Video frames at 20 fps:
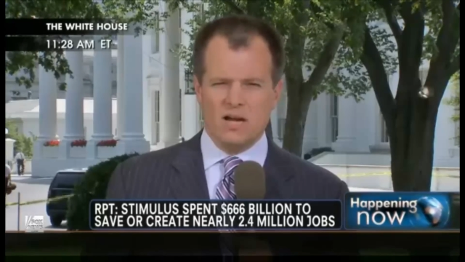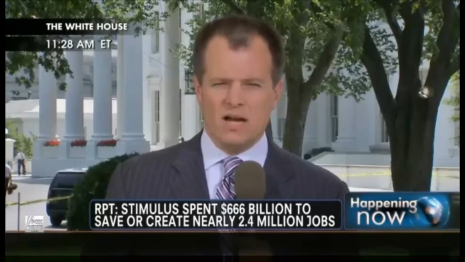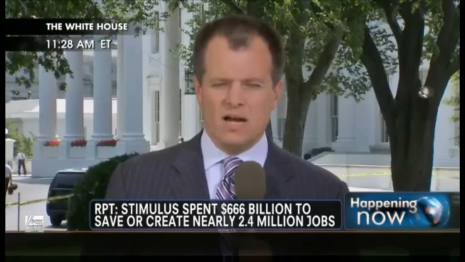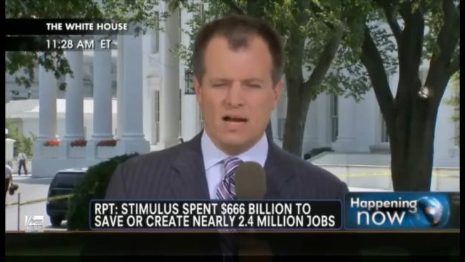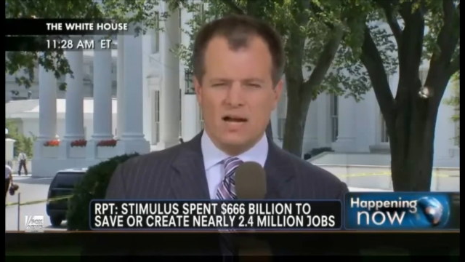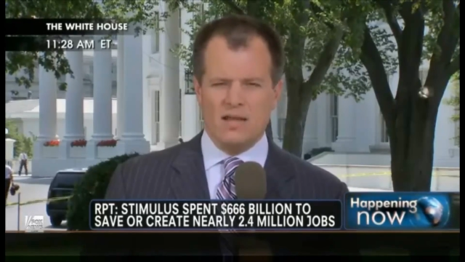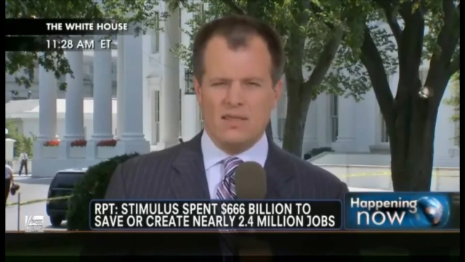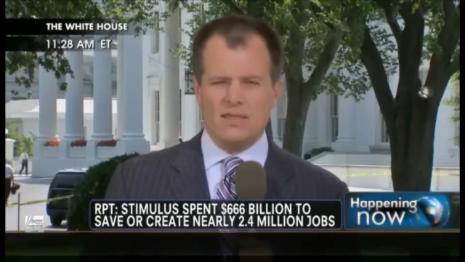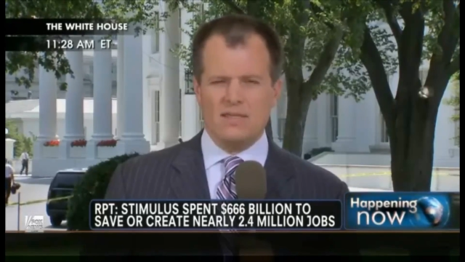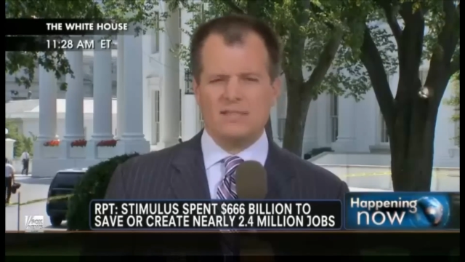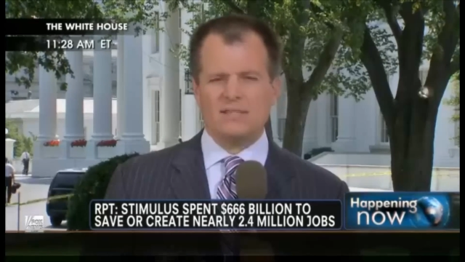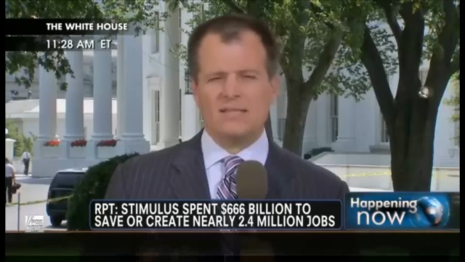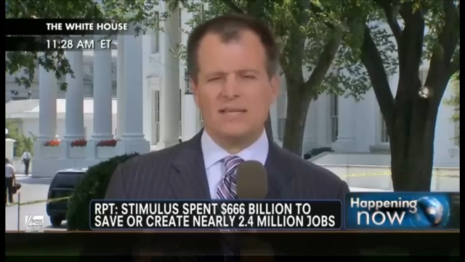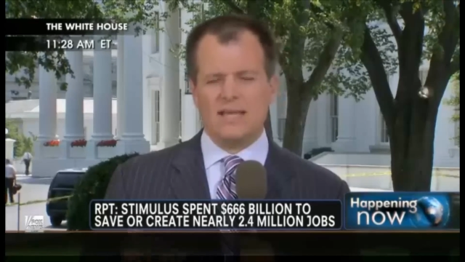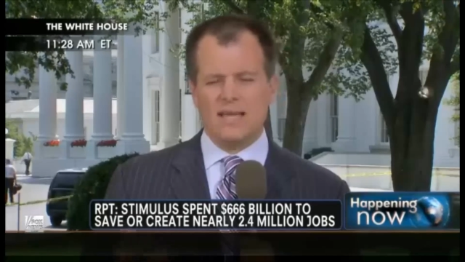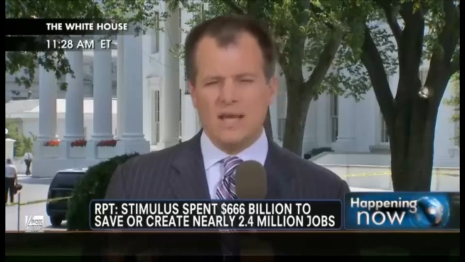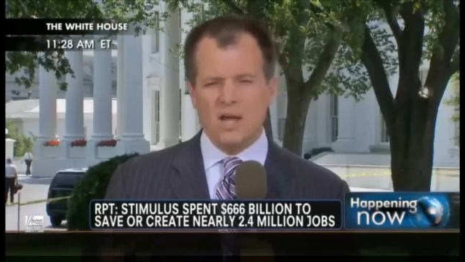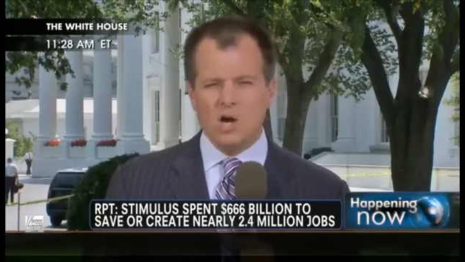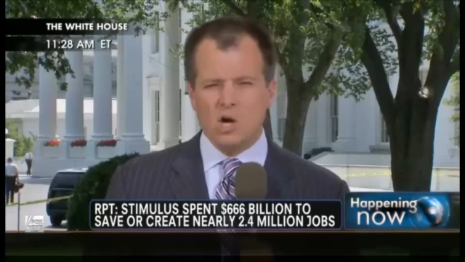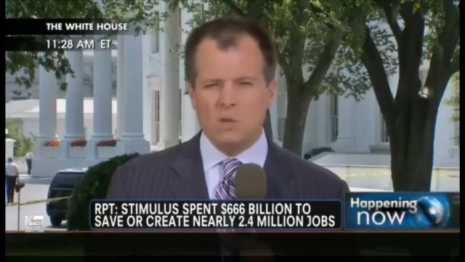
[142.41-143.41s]
uh, this
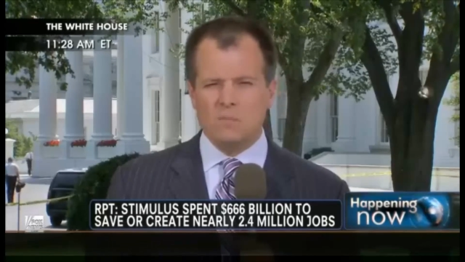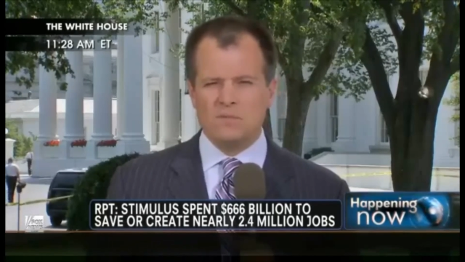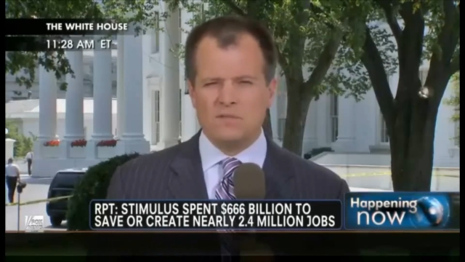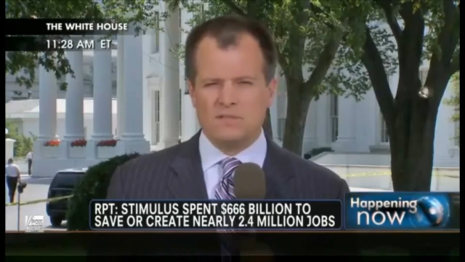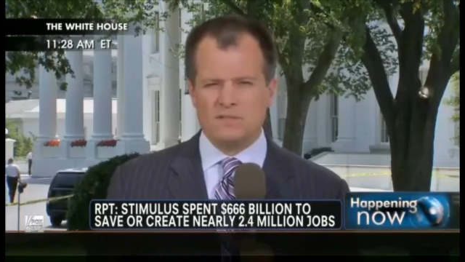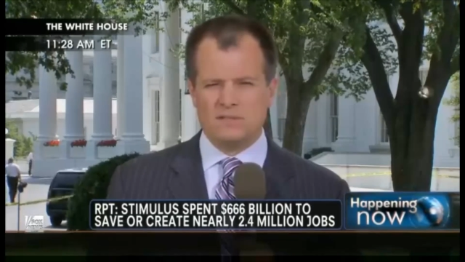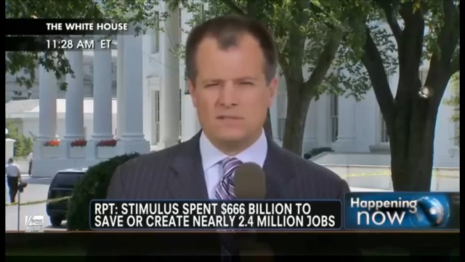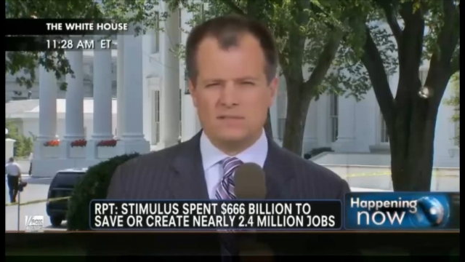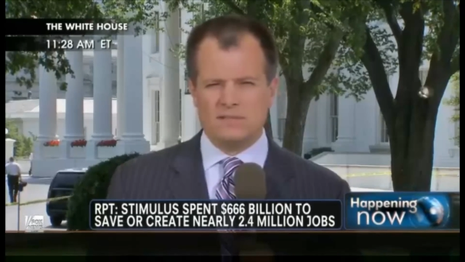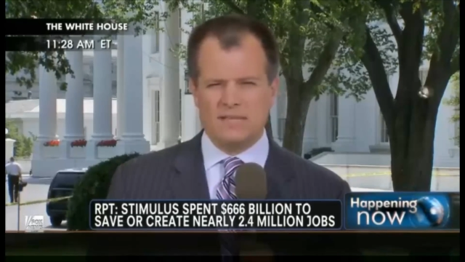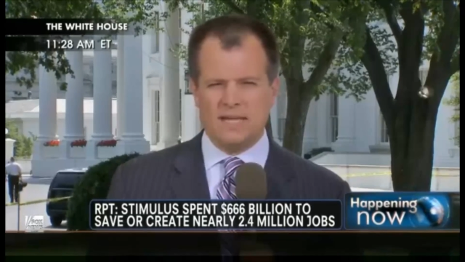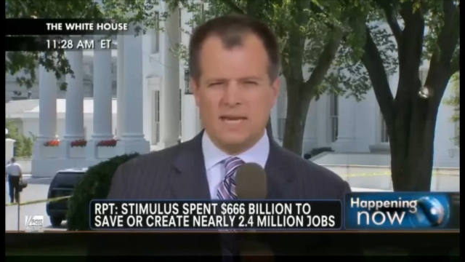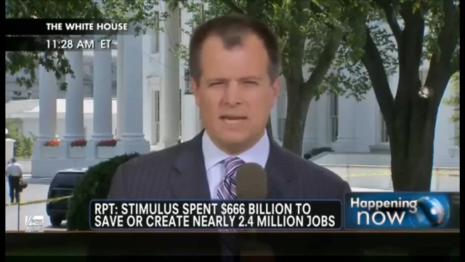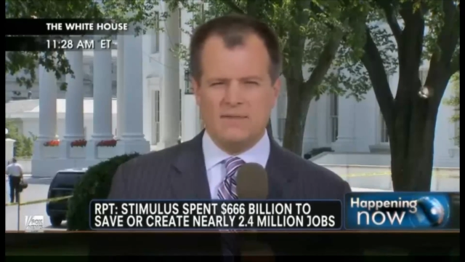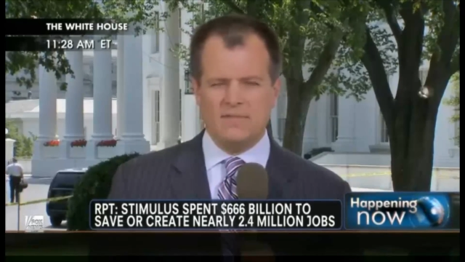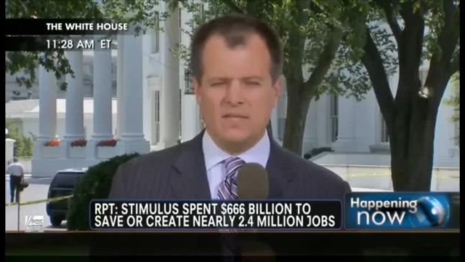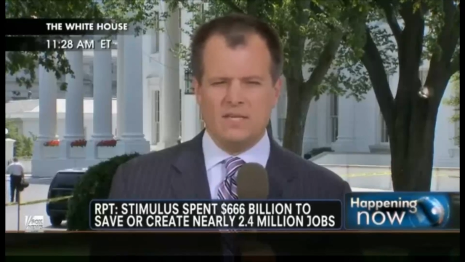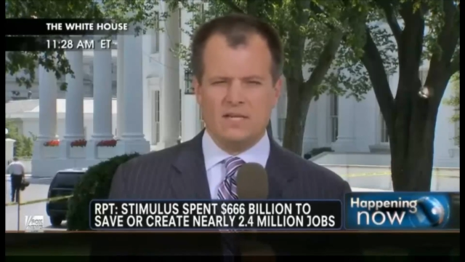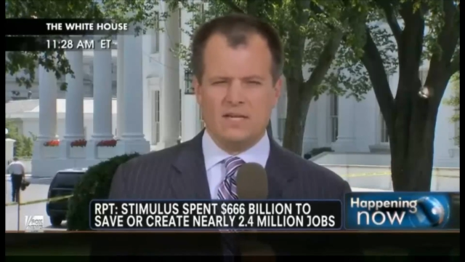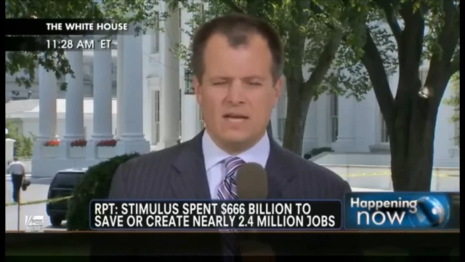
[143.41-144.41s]
helped
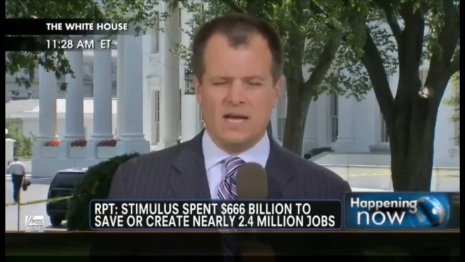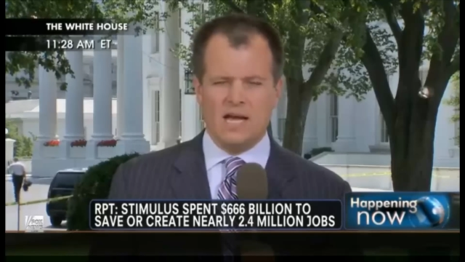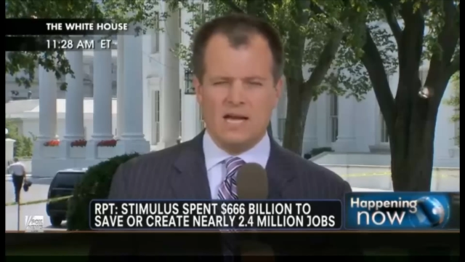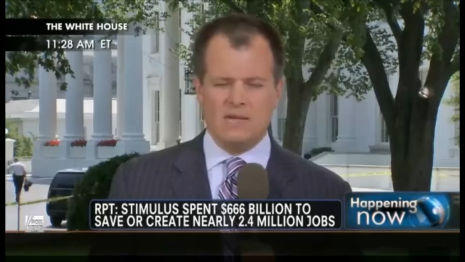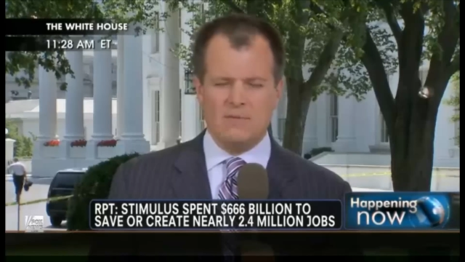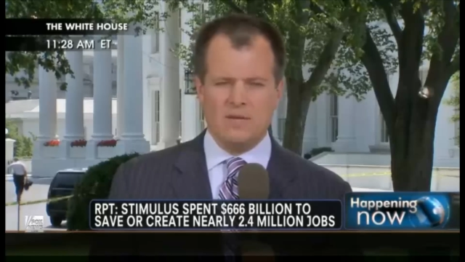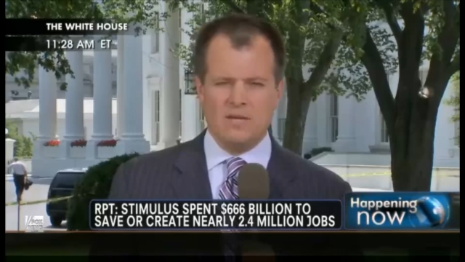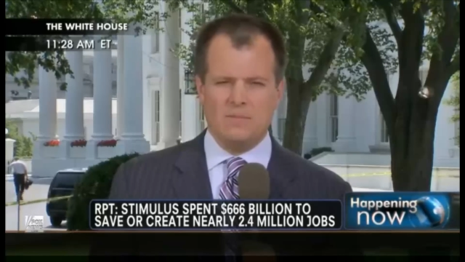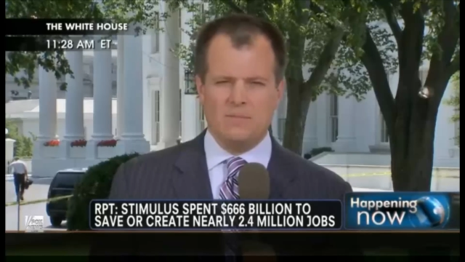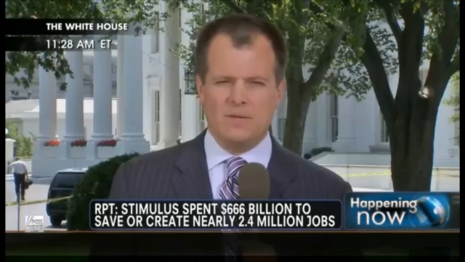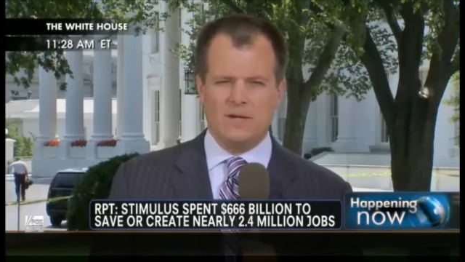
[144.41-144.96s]
save the economy,